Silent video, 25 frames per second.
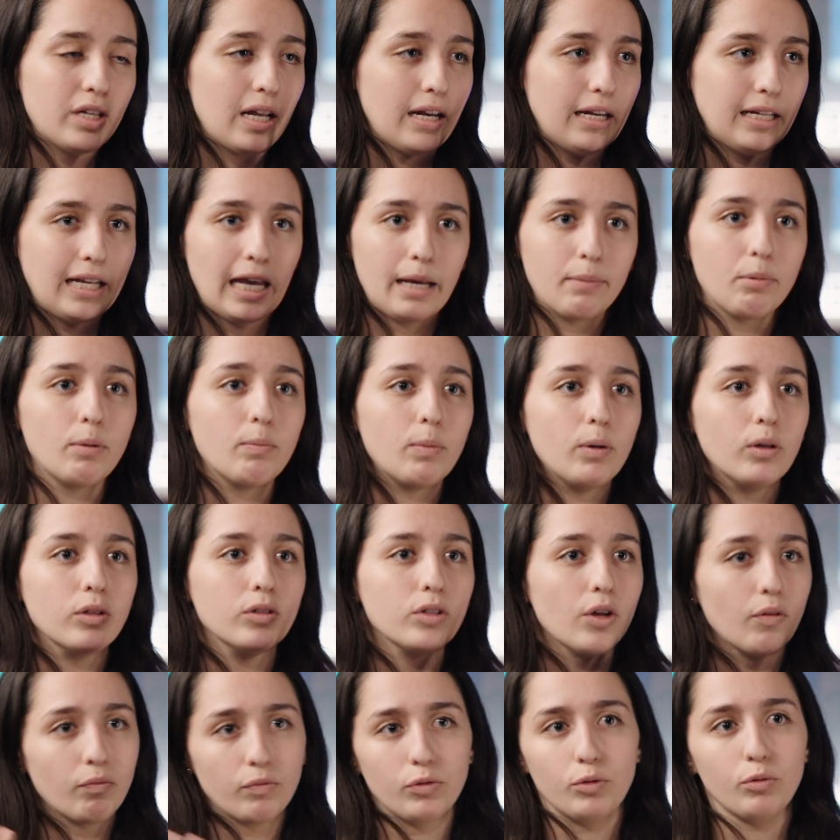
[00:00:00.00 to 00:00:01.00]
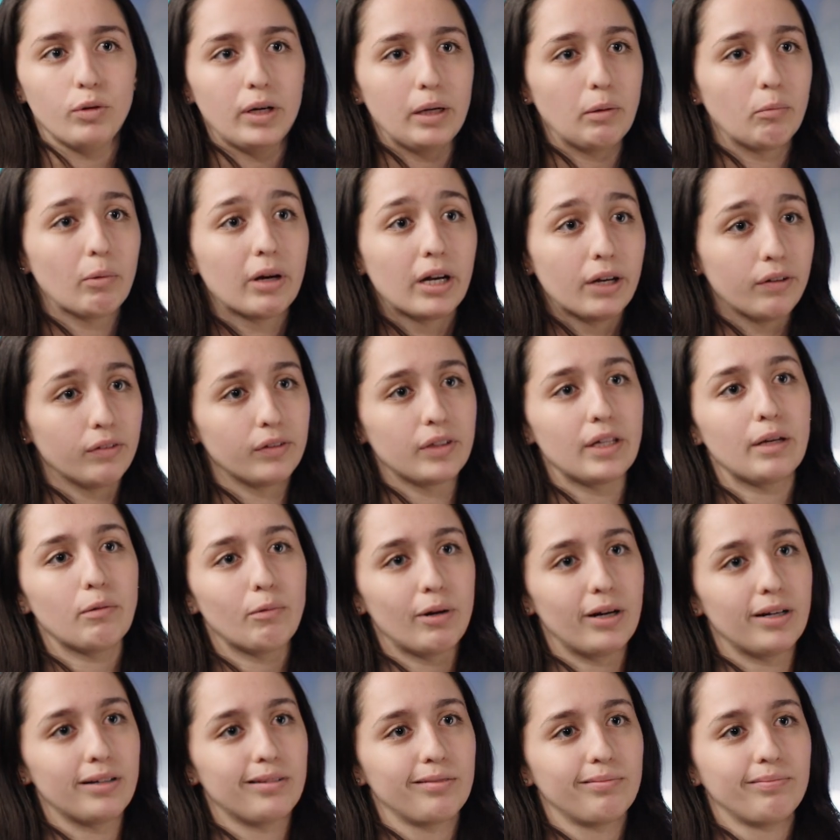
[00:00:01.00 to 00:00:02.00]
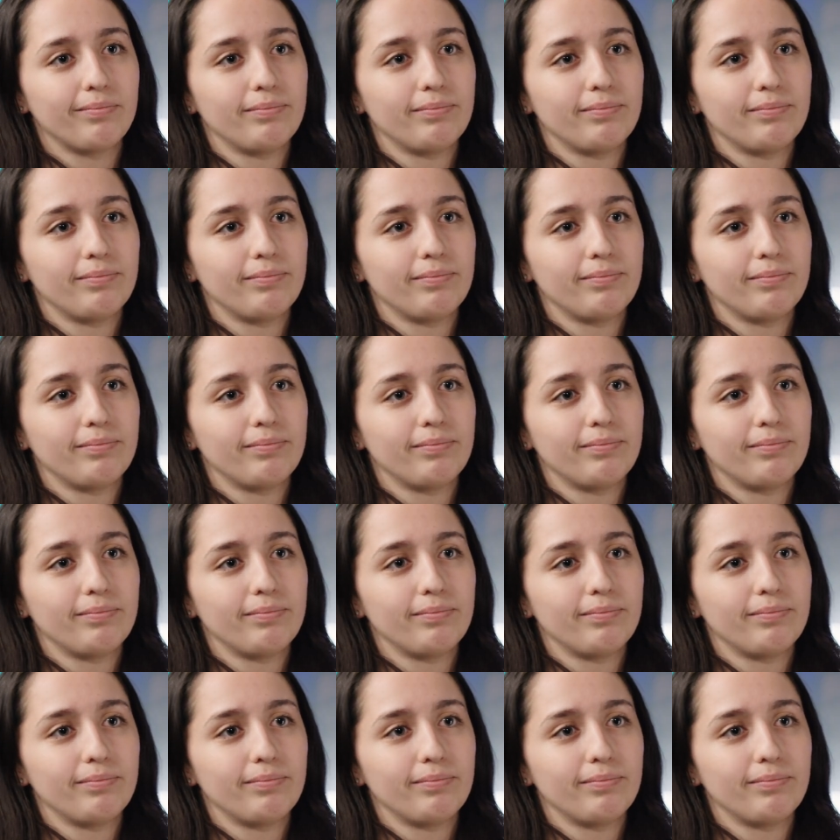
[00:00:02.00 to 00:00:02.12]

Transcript: and capable of doing whatever they want.